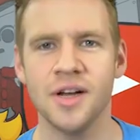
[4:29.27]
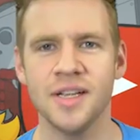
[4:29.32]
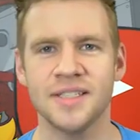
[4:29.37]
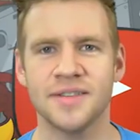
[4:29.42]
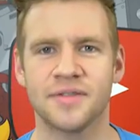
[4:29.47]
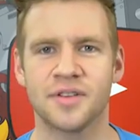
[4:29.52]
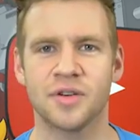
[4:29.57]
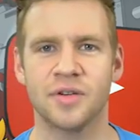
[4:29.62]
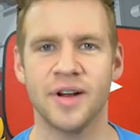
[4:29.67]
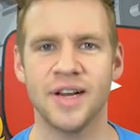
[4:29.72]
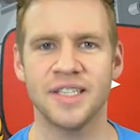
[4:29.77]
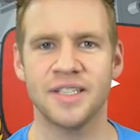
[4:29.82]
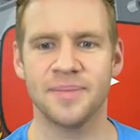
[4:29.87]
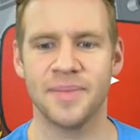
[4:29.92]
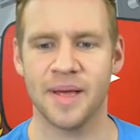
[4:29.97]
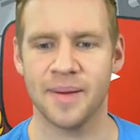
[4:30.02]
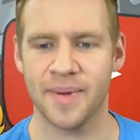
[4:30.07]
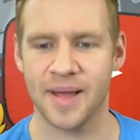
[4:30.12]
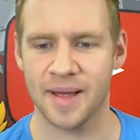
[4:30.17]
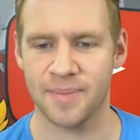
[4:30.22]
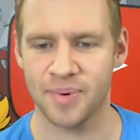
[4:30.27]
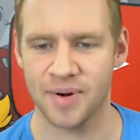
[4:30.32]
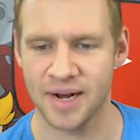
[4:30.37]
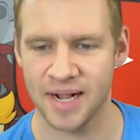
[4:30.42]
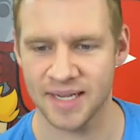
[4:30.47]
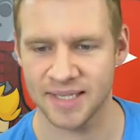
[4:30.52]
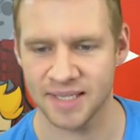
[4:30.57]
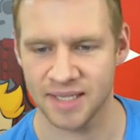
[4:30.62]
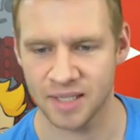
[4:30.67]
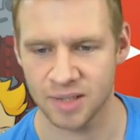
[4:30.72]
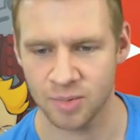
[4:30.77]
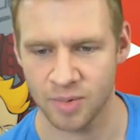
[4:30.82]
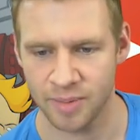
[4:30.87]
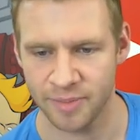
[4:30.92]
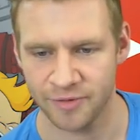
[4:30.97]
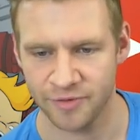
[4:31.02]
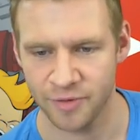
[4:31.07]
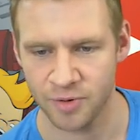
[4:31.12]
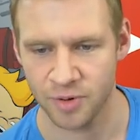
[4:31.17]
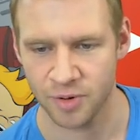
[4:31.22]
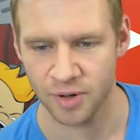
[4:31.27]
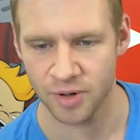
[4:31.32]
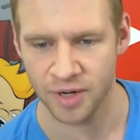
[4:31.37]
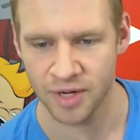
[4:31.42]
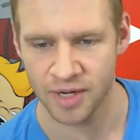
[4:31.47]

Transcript: guys have corrected me about pronouncing this one before.